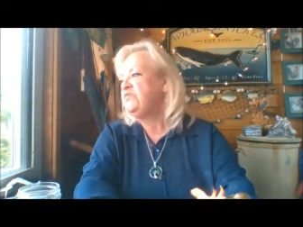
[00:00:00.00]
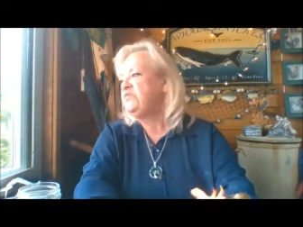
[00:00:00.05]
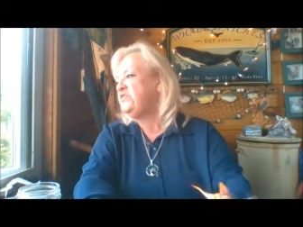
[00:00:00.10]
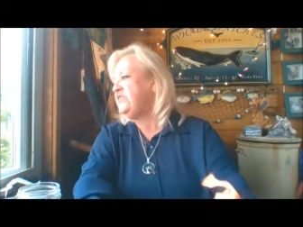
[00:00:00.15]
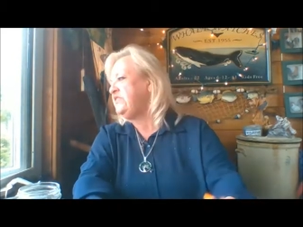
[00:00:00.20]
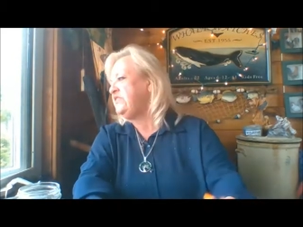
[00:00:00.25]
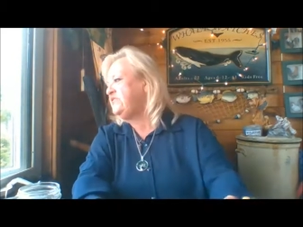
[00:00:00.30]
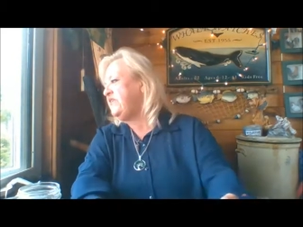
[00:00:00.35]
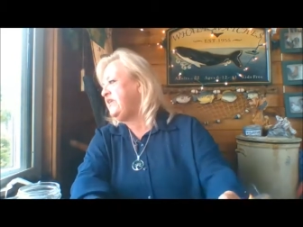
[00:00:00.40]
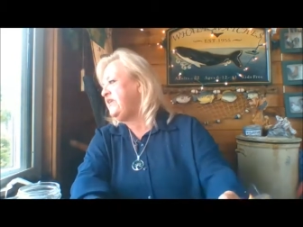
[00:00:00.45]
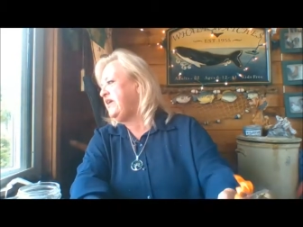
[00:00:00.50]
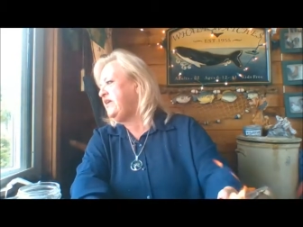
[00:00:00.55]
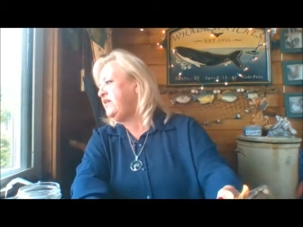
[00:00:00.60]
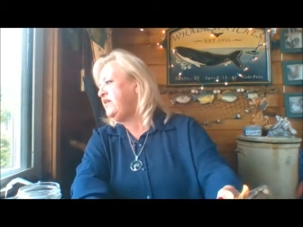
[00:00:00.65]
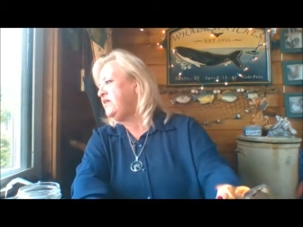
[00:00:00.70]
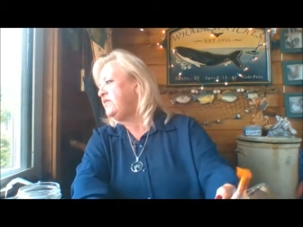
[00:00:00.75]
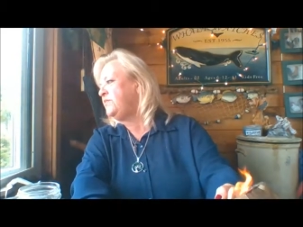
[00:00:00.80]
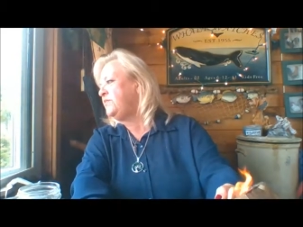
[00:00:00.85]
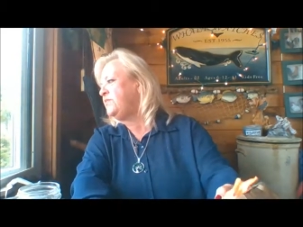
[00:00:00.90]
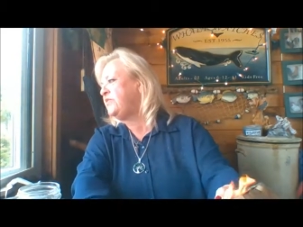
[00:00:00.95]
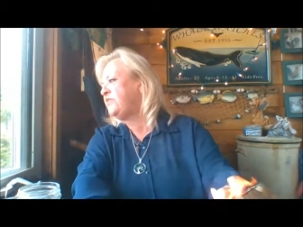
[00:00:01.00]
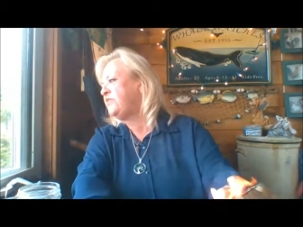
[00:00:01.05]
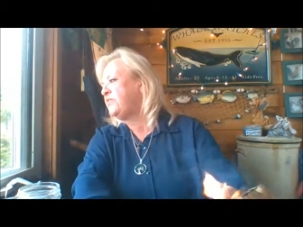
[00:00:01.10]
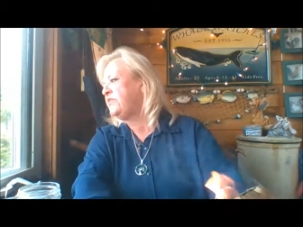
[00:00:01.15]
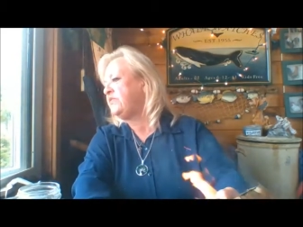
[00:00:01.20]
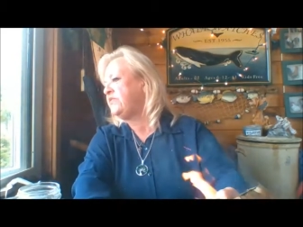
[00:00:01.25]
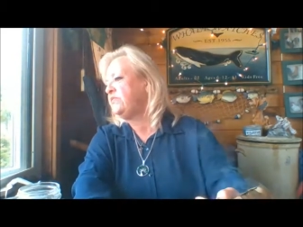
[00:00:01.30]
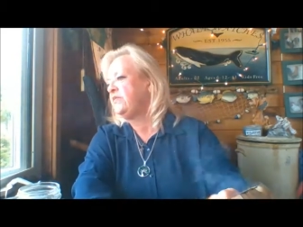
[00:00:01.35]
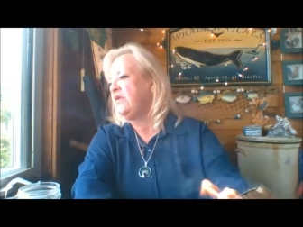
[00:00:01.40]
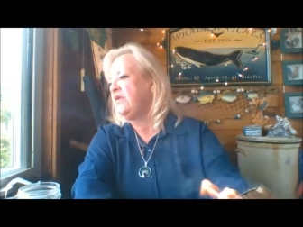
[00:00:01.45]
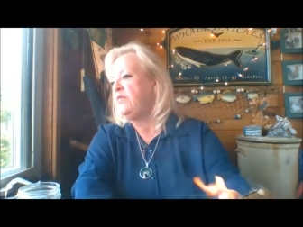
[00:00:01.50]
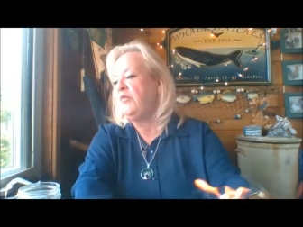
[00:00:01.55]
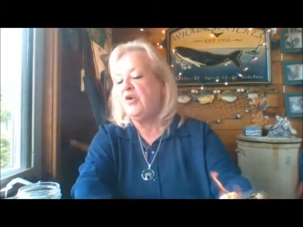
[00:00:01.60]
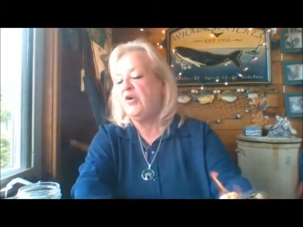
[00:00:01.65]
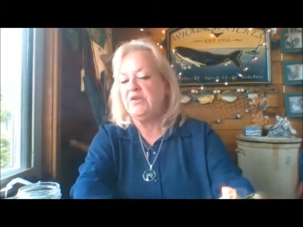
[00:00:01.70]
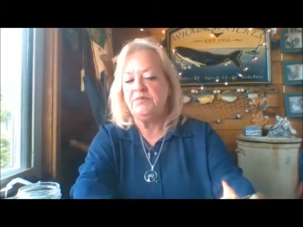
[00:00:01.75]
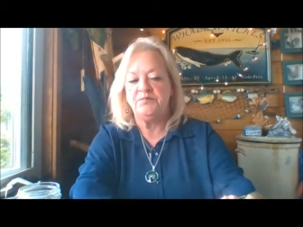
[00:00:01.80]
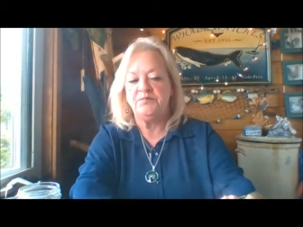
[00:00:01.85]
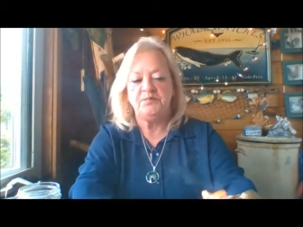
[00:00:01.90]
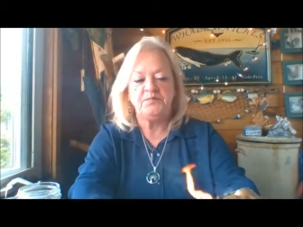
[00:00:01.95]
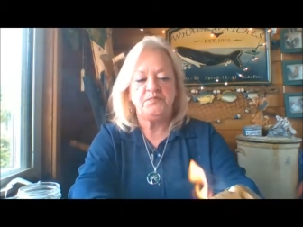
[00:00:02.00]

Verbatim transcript: TT, come on.